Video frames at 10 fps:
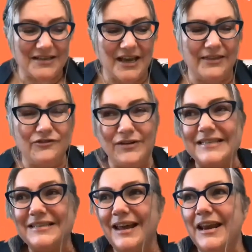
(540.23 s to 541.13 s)
And the
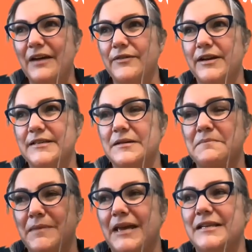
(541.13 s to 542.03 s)
reason I love it is it
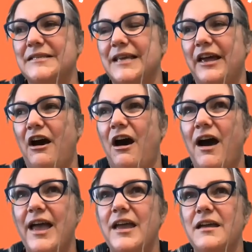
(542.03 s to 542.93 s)
means that
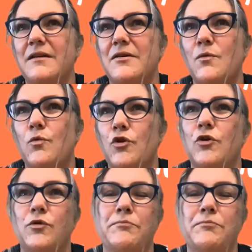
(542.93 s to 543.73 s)
I work with